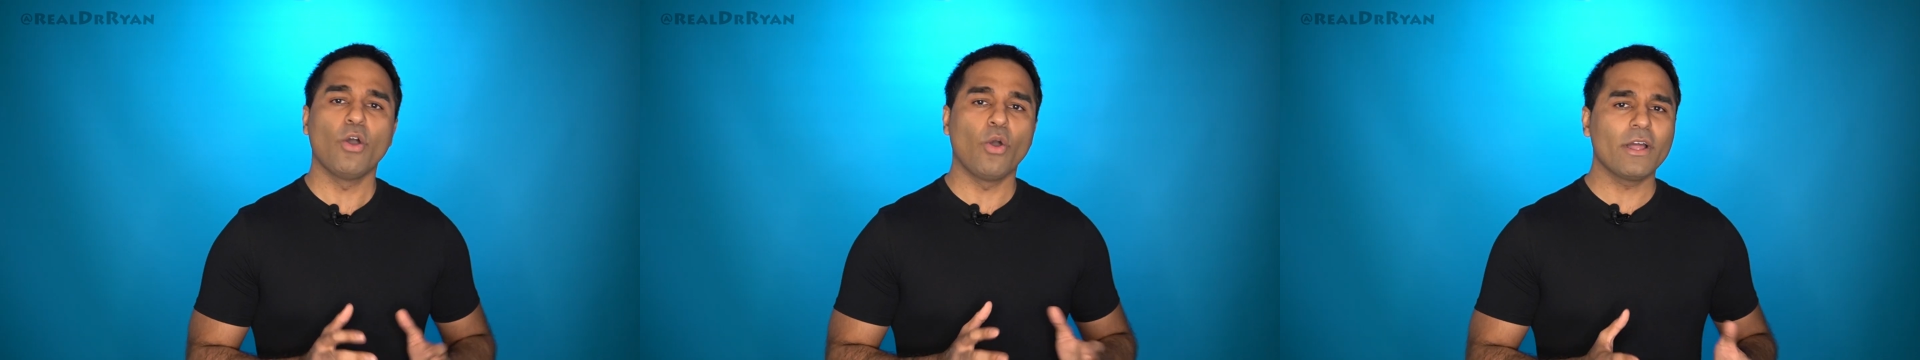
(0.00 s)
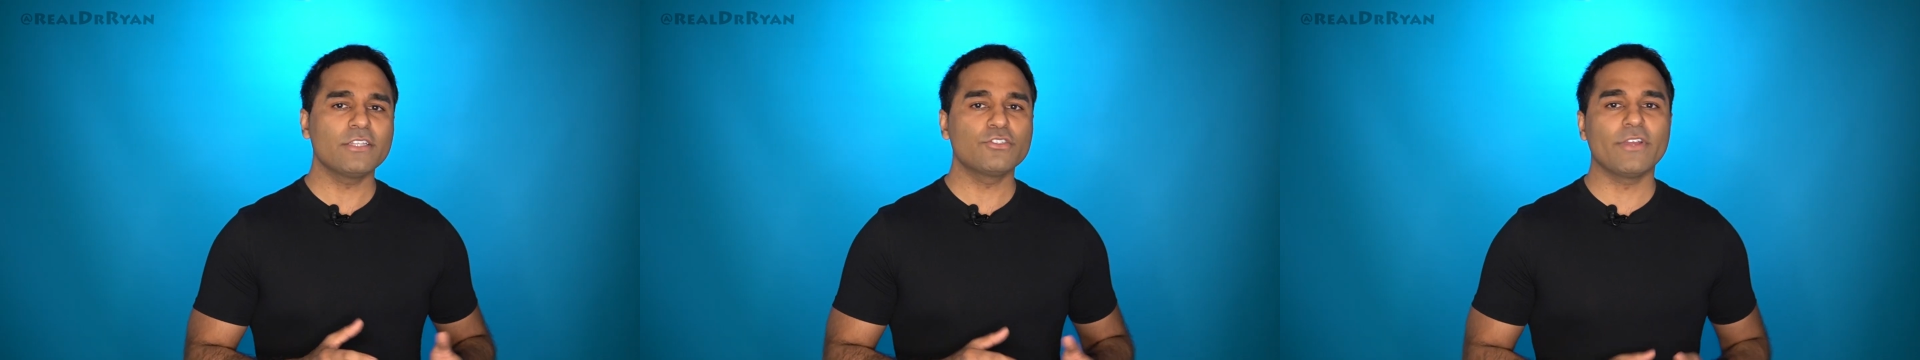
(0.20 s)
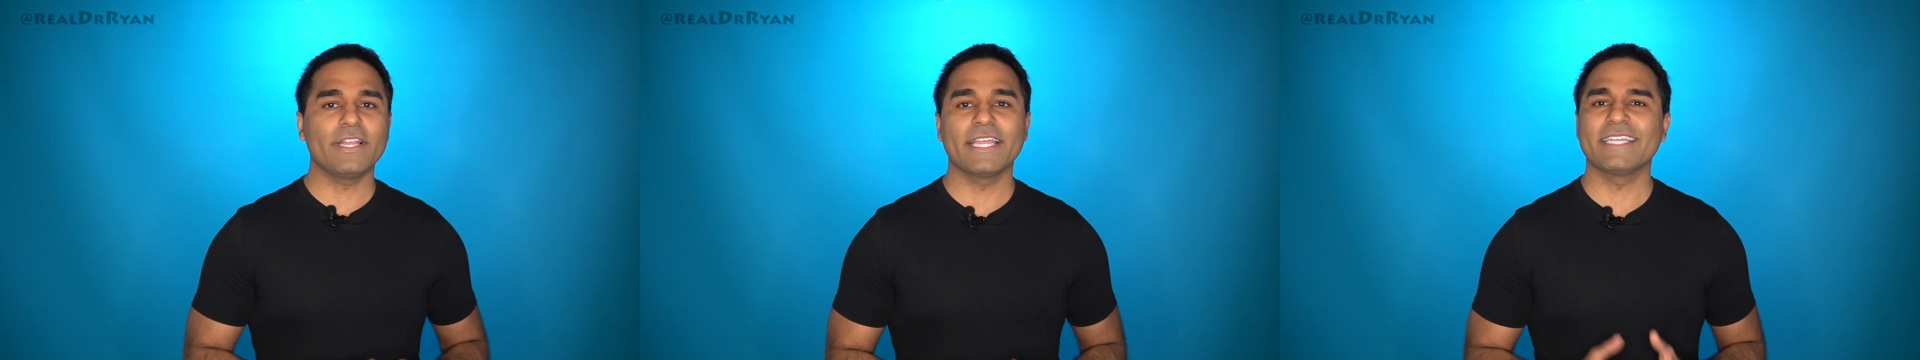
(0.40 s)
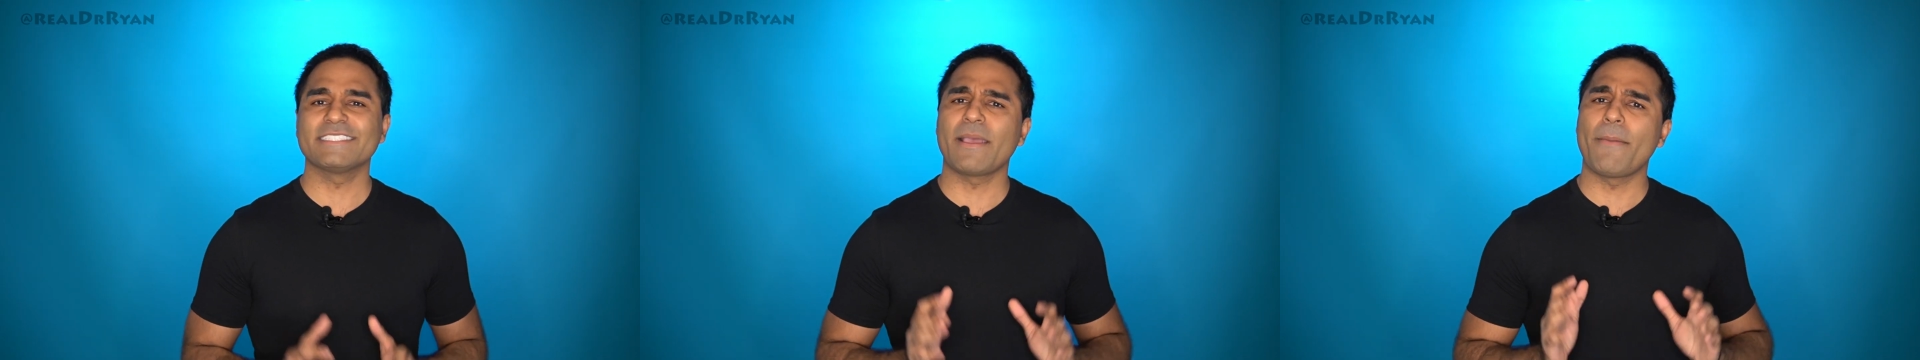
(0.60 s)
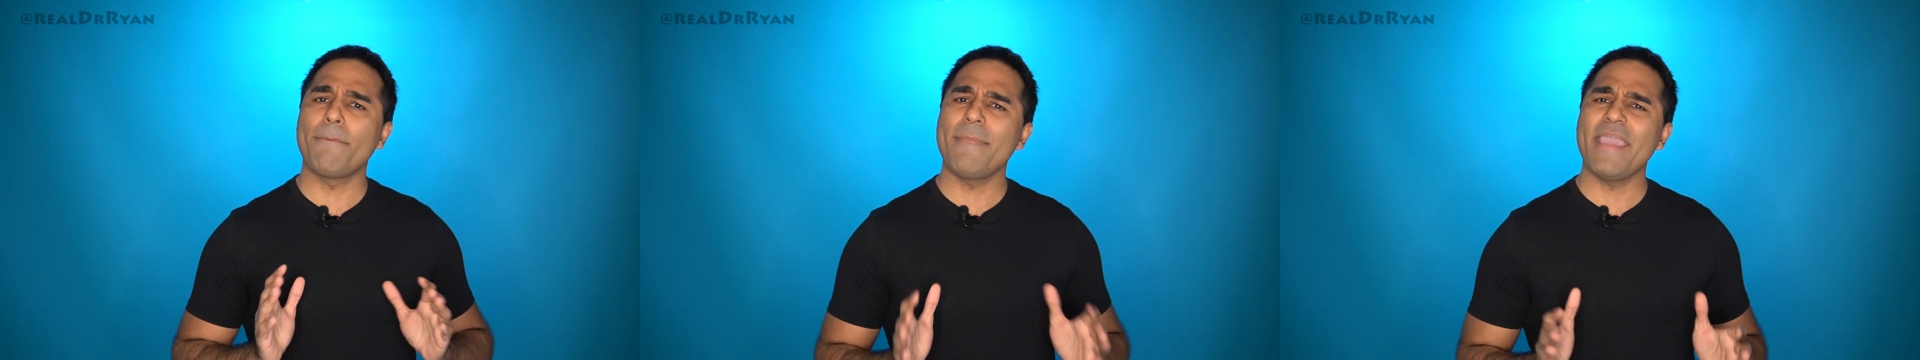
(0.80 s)
Oil drilling is
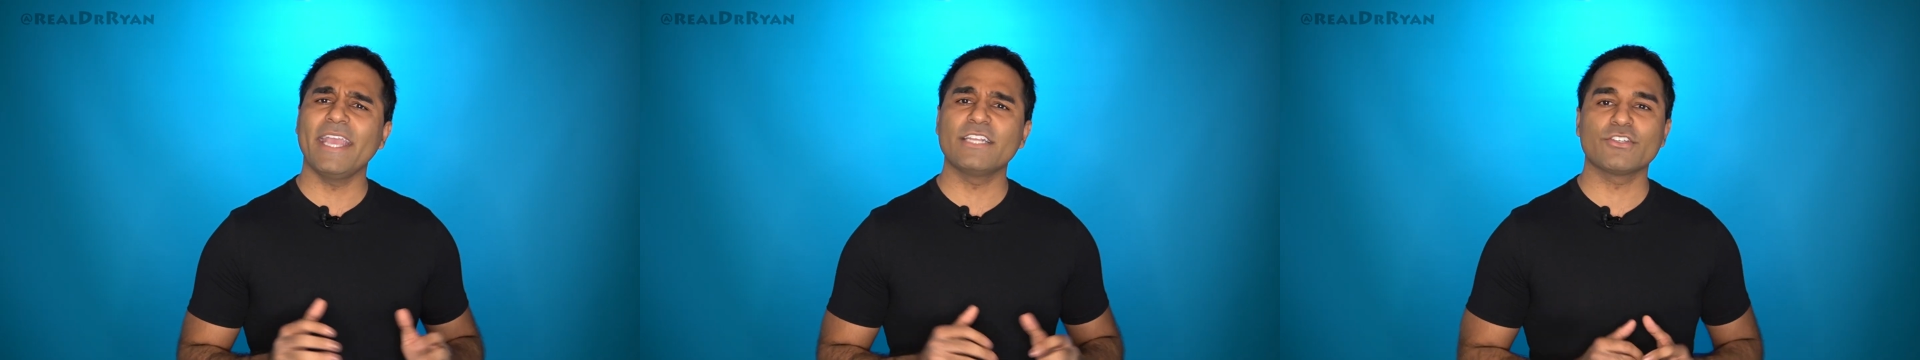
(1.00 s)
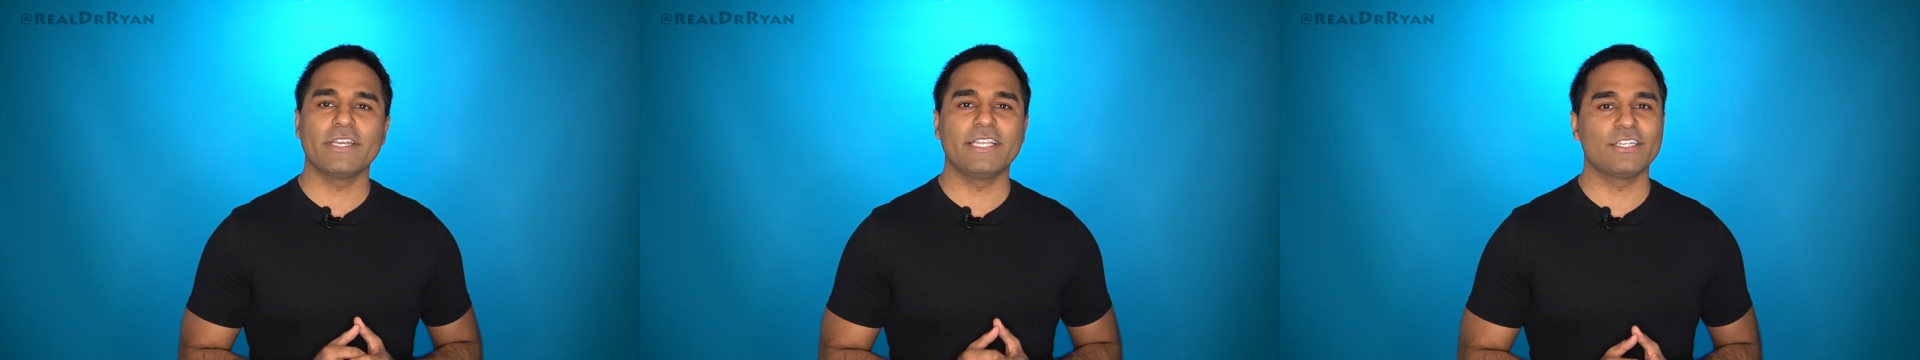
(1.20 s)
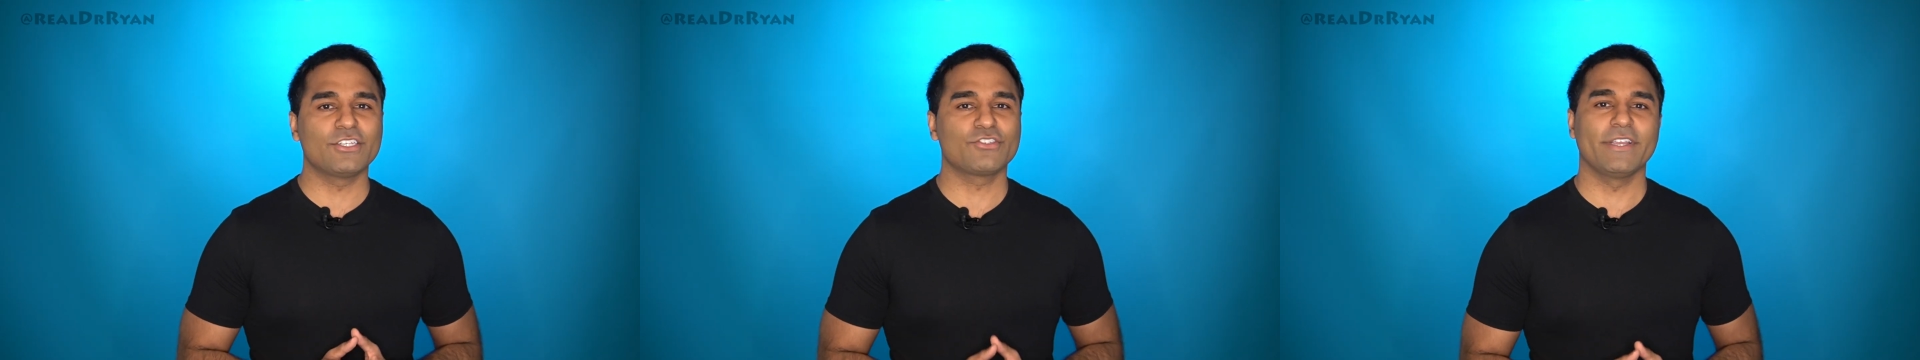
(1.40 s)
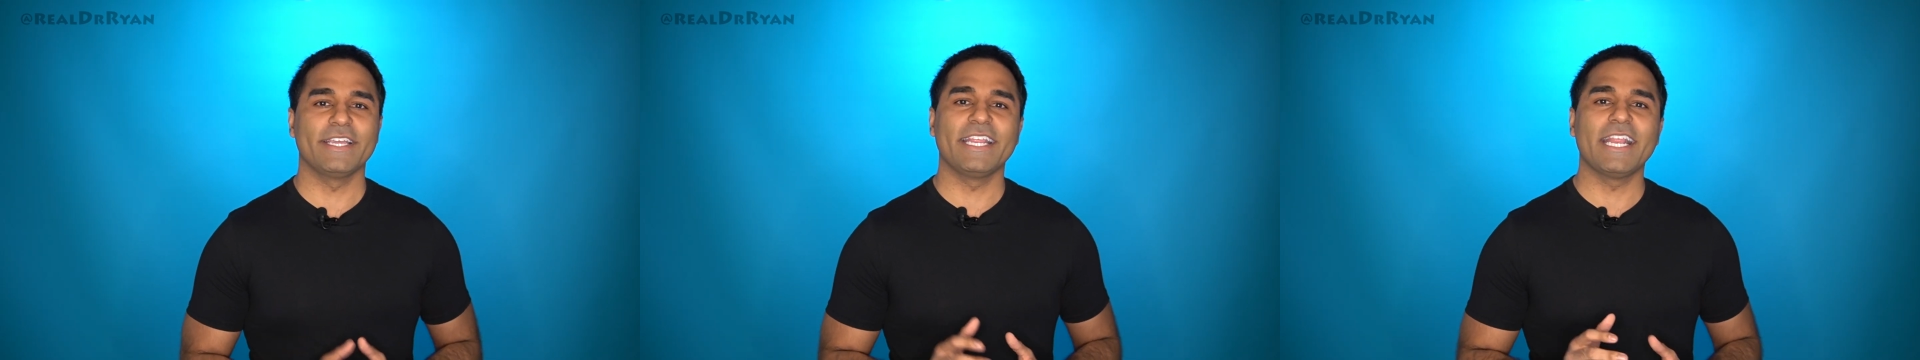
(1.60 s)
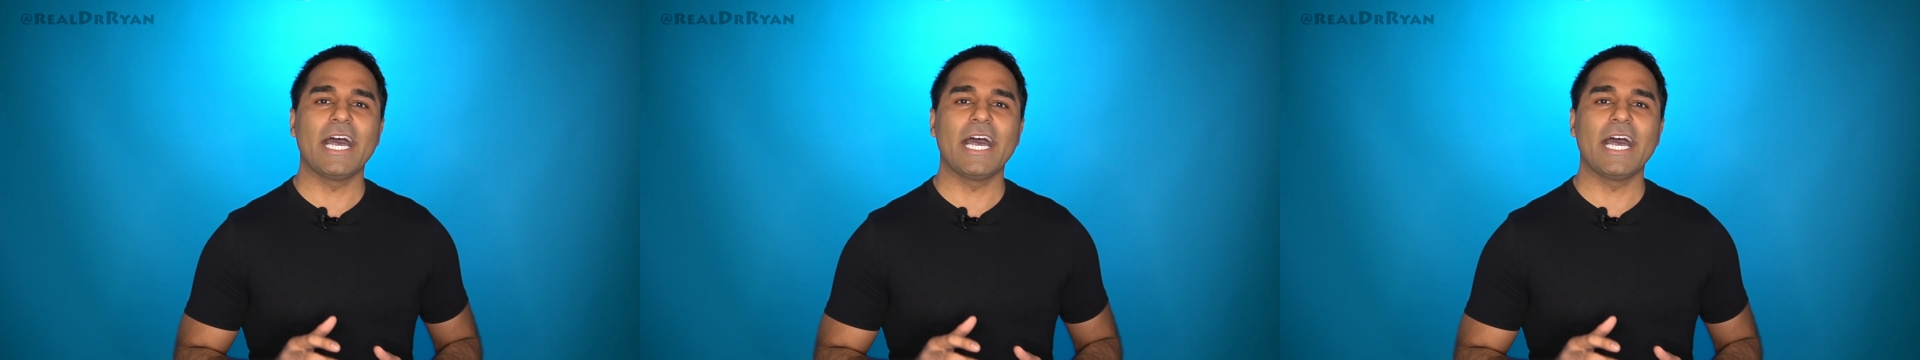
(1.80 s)
a major industry and it